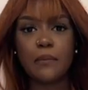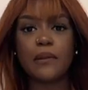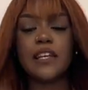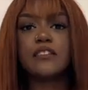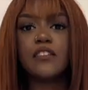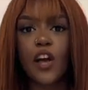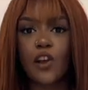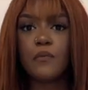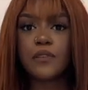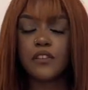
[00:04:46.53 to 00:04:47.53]
please like,
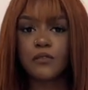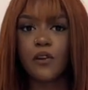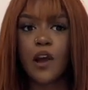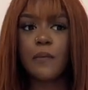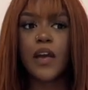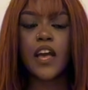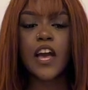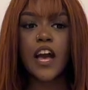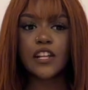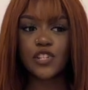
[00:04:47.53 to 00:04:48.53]
comment, subscribe
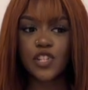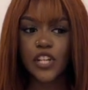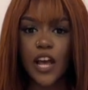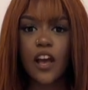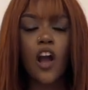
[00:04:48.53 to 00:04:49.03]
and share.